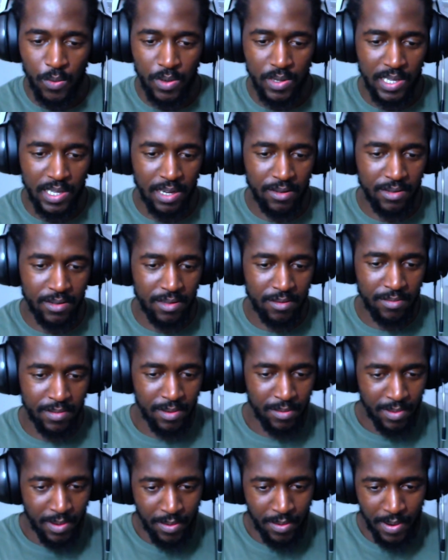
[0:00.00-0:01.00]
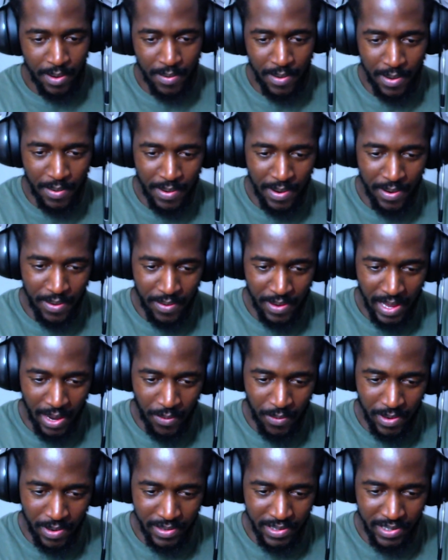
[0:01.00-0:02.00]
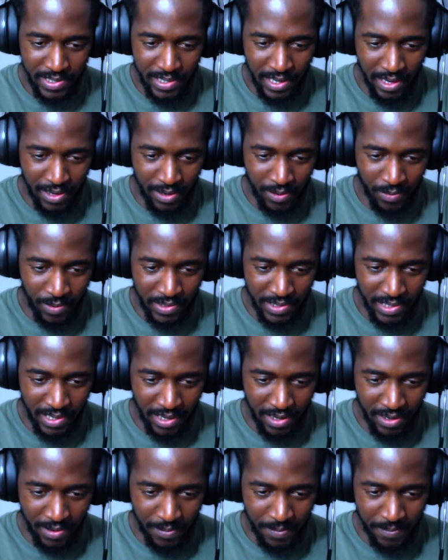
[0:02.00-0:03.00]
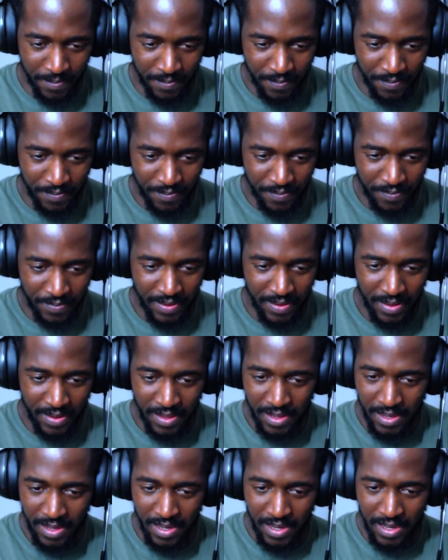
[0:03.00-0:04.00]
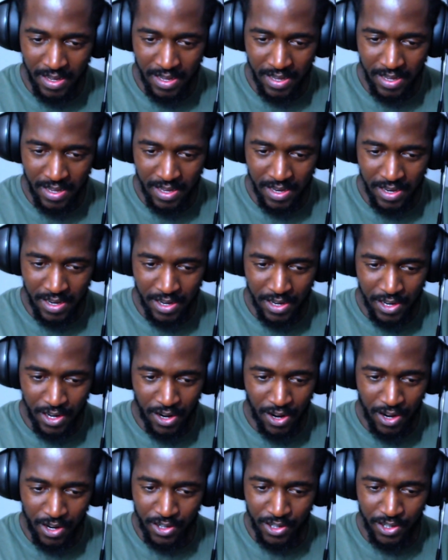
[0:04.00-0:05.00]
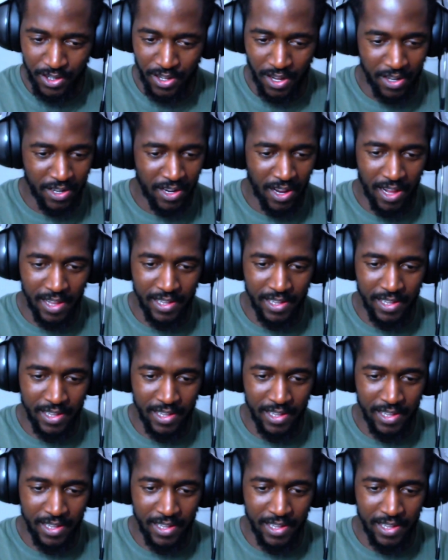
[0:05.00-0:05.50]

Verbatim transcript: Was that? Okay, one second, one second. You can't just start